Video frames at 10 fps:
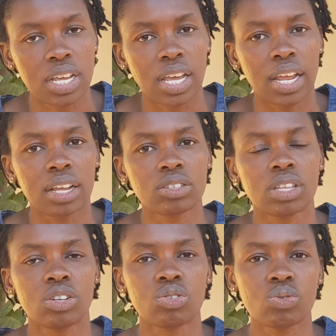And as
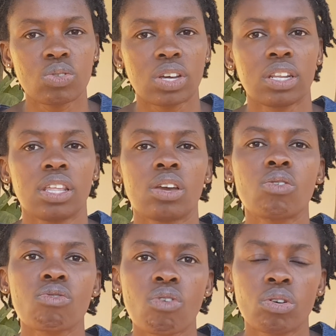they do that, they
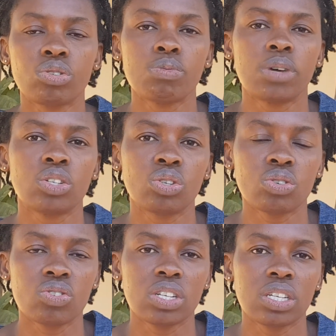grow to
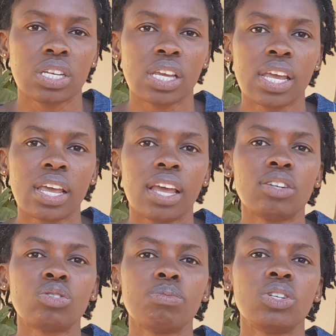maturity
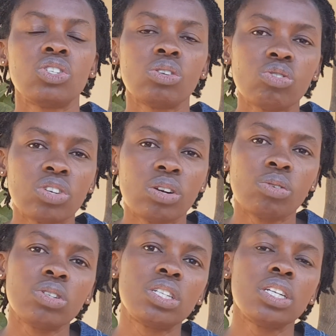and to be children
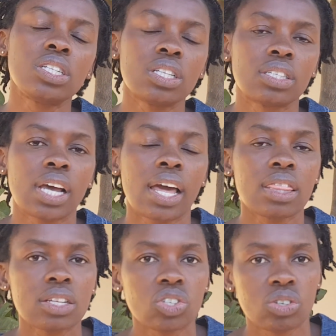who teaches
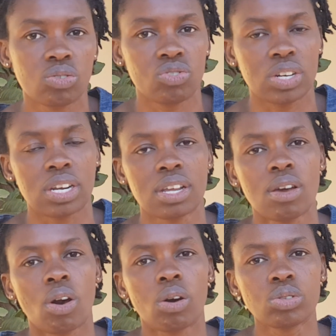other children
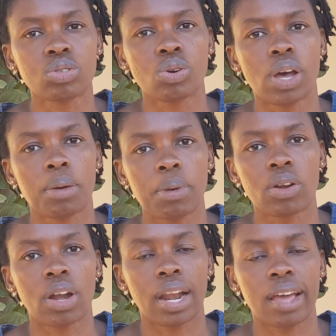also
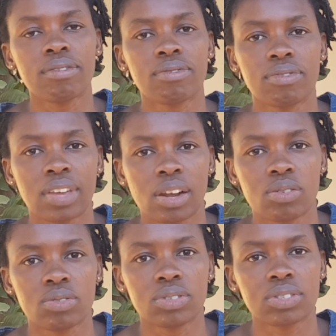about life
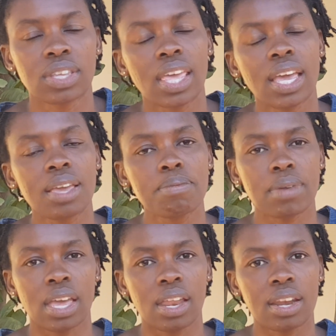values.
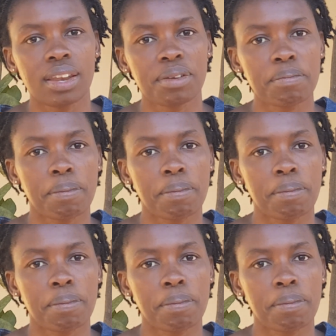Amen.